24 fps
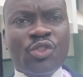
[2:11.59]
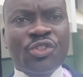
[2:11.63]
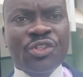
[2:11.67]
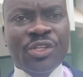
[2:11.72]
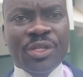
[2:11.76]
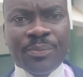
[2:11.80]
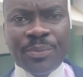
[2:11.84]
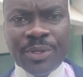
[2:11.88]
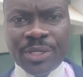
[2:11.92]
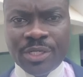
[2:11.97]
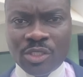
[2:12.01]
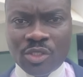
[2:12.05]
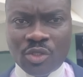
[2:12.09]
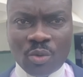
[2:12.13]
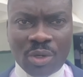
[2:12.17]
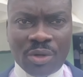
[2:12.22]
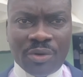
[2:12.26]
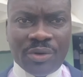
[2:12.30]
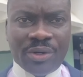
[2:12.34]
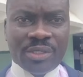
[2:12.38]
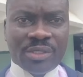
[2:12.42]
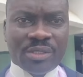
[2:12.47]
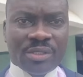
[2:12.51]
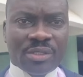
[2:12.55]
The,
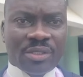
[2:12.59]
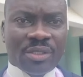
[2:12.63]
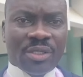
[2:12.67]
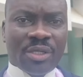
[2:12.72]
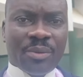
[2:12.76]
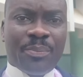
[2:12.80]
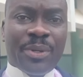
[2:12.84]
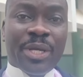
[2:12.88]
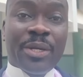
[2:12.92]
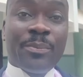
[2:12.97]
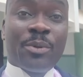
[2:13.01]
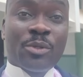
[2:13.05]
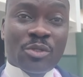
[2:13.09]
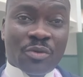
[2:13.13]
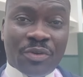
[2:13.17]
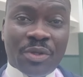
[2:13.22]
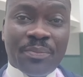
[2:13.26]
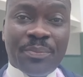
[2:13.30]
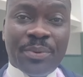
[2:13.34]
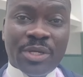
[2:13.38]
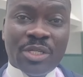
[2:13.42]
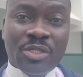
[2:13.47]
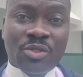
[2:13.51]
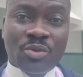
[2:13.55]
the purpose of the
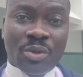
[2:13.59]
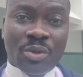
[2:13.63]
bench